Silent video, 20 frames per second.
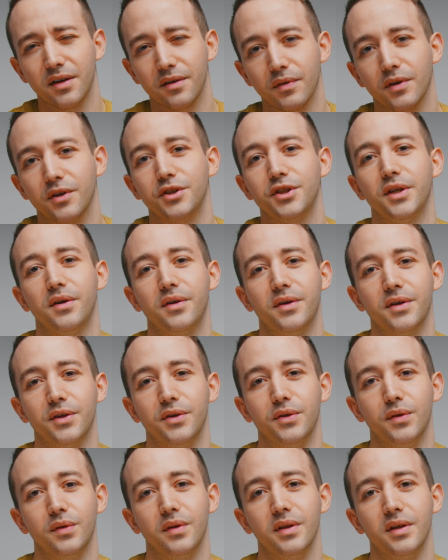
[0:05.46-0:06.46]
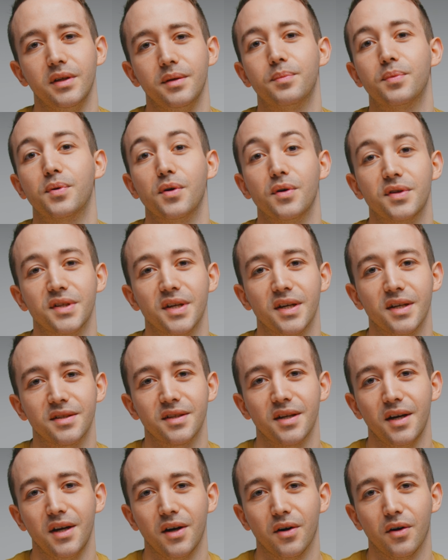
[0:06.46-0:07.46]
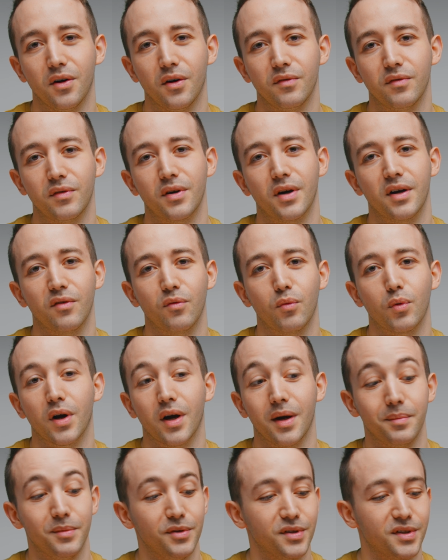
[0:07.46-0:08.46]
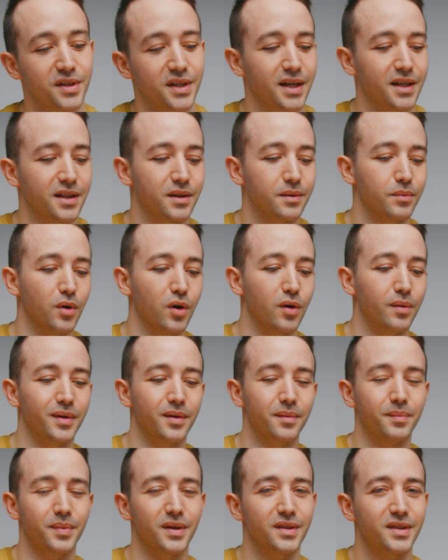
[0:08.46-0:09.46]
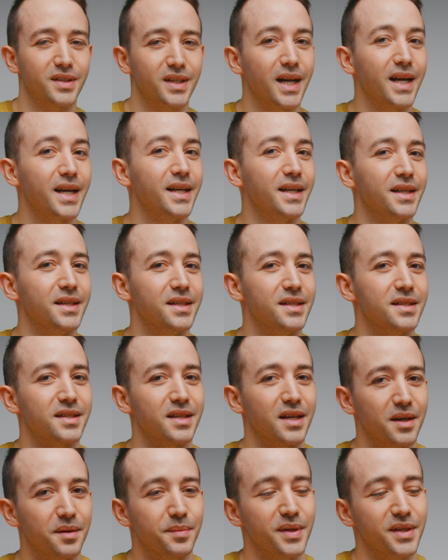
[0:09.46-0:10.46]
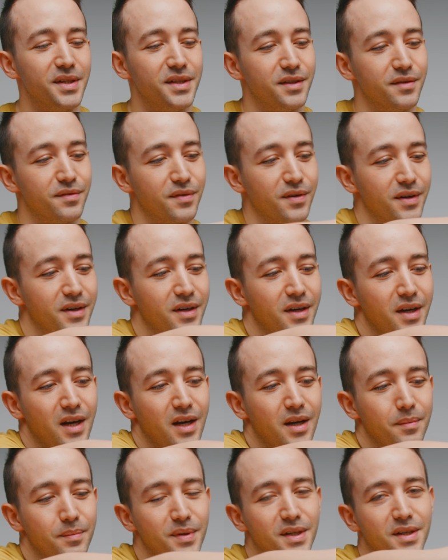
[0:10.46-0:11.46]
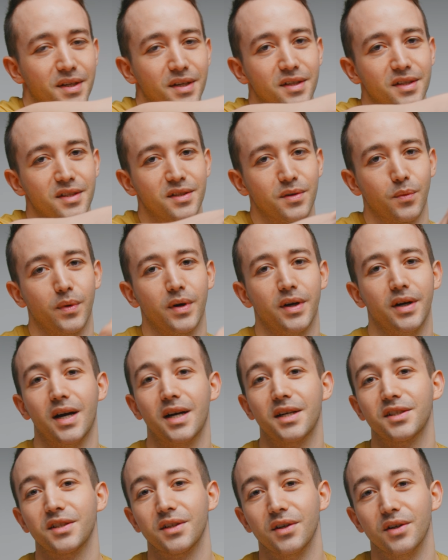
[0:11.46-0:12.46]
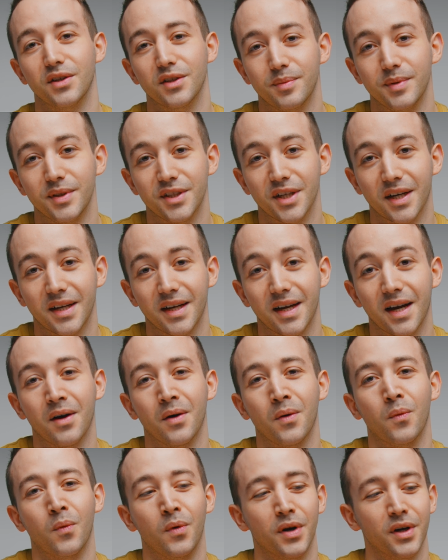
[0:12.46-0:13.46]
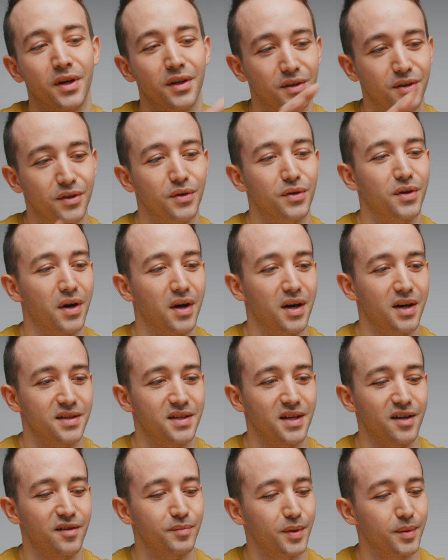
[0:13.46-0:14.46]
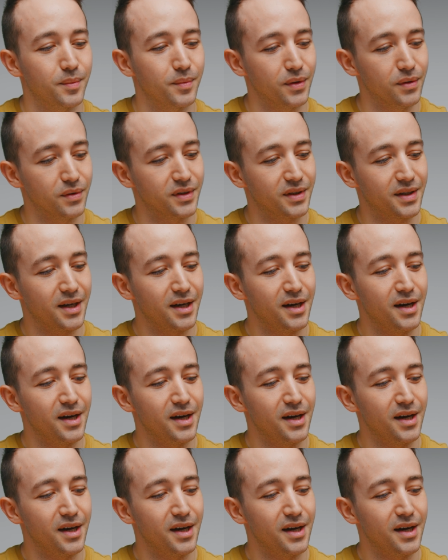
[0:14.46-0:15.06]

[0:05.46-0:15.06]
of sharing you the process of kind of what I'm using at the moment. But today is a bit different because we're actually going to be checking out what you guys have been building.